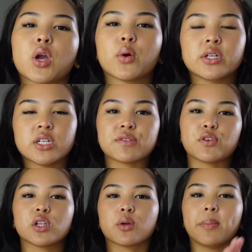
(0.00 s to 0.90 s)
Okay, just for
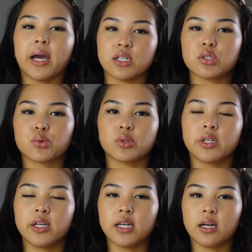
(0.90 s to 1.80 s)
a little
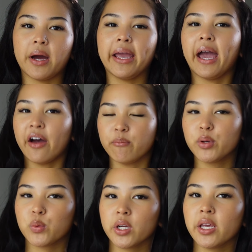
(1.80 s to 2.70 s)
backstory, I have
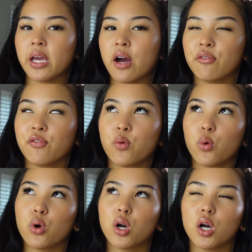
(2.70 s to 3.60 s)
been working out
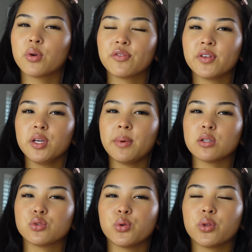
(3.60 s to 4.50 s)
for roughly
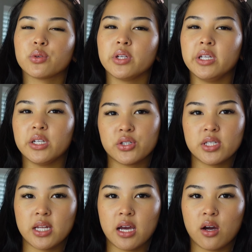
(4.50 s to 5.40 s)
about 2 to 3
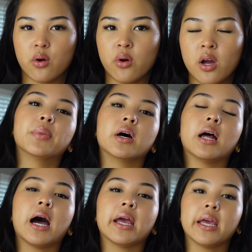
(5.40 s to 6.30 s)
years now,
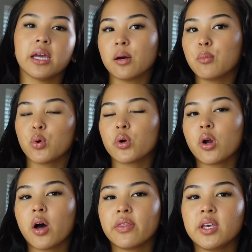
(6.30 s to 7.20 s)
but I am more
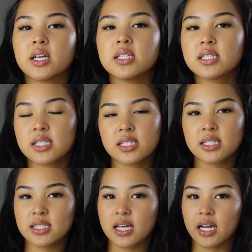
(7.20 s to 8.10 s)
on the
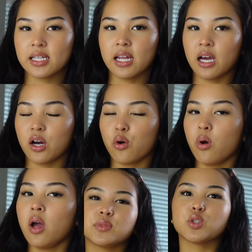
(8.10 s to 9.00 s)
consistent side now.
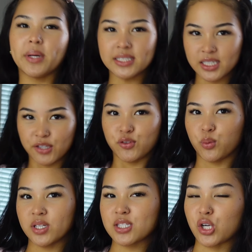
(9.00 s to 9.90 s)
So basically, if you
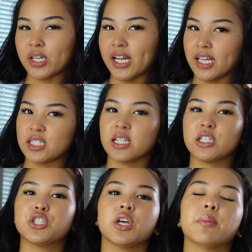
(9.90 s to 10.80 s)
want to start getting into
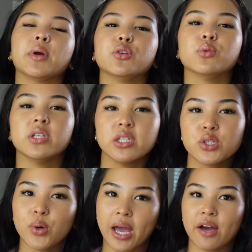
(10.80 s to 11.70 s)
the gym, you need
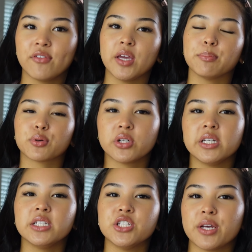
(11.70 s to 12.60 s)
to have a
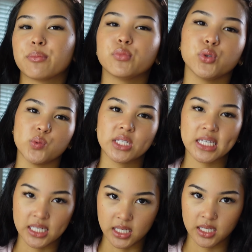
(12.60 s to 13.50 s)
pre-gym
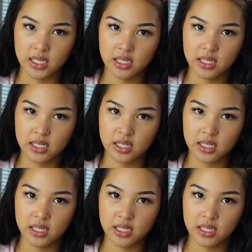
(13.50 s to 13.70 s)
routine.